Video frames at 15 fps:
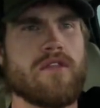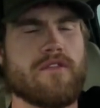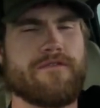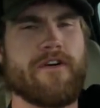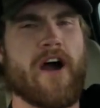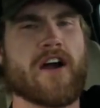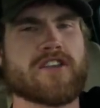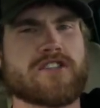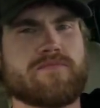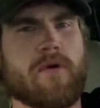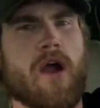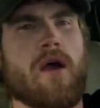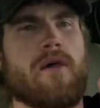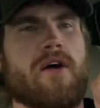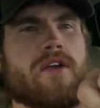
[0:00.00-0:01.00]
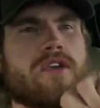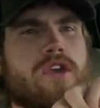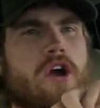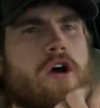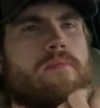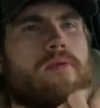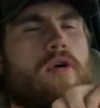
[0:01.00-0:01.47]
The fox is probably like,
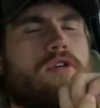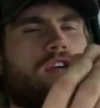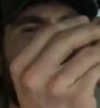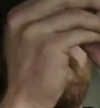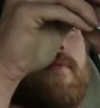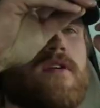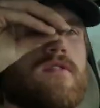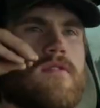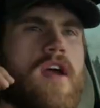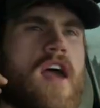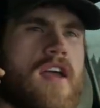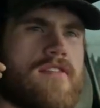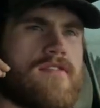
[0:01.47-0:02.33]
yo bro, give me your eggs.